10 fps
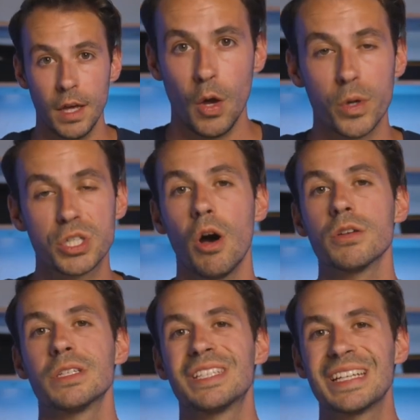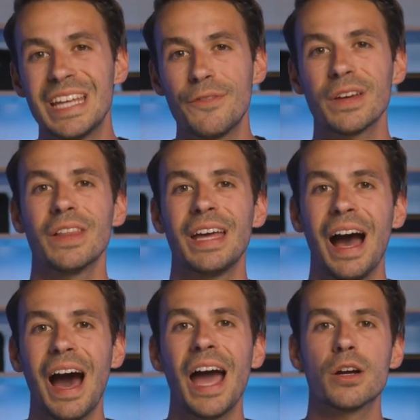which causes significantly
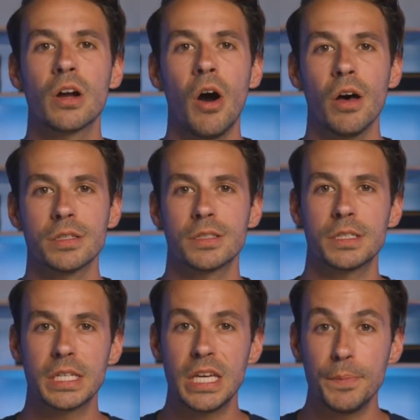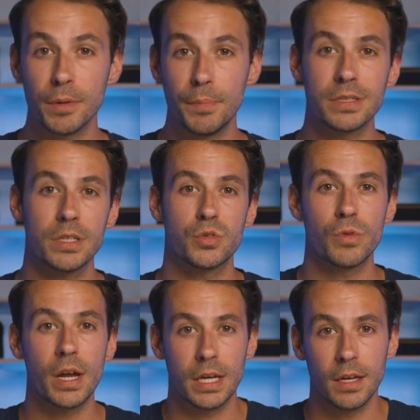higher costs to keep your business
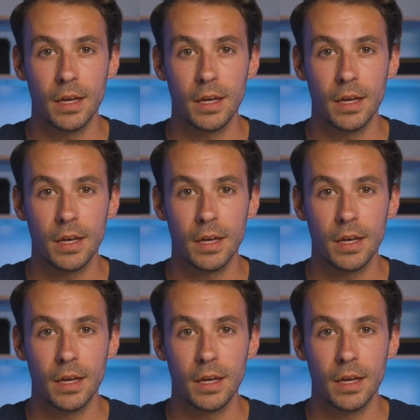running.